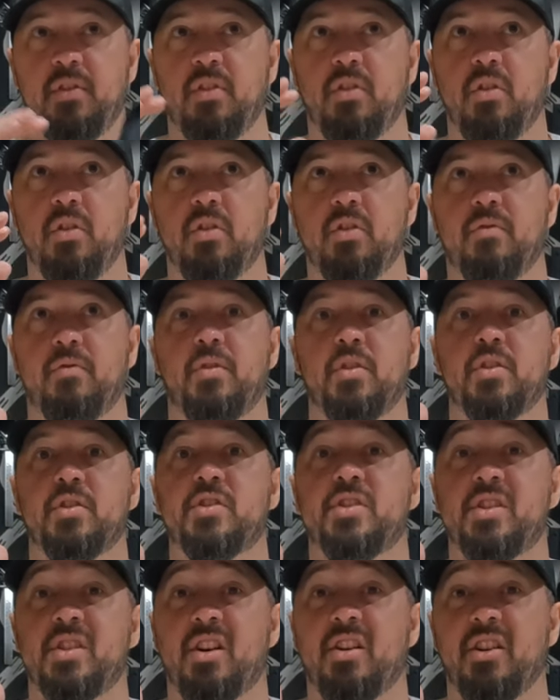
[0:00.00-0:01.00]
you're
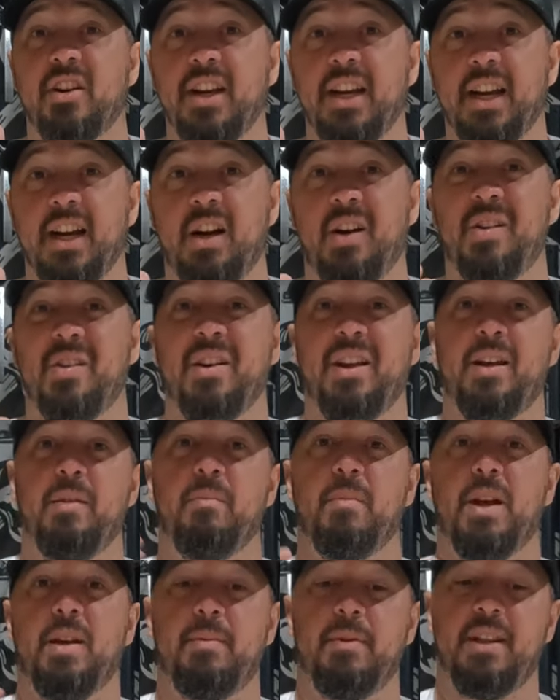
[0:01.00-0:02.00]
first starting out
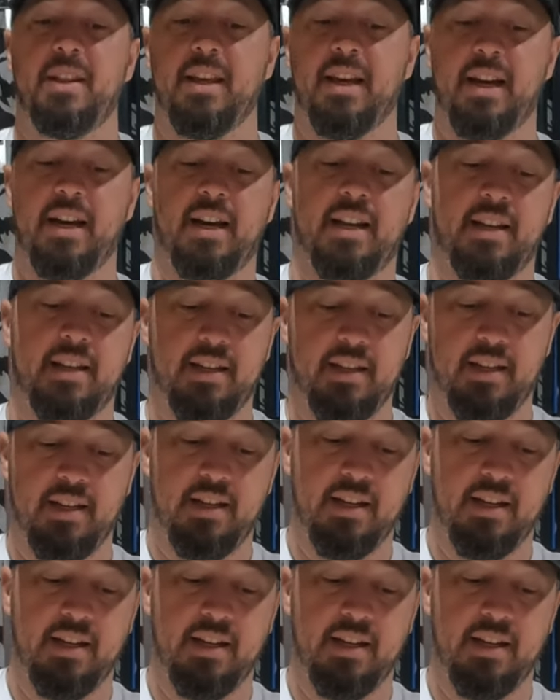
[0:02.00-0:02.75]
and maybe that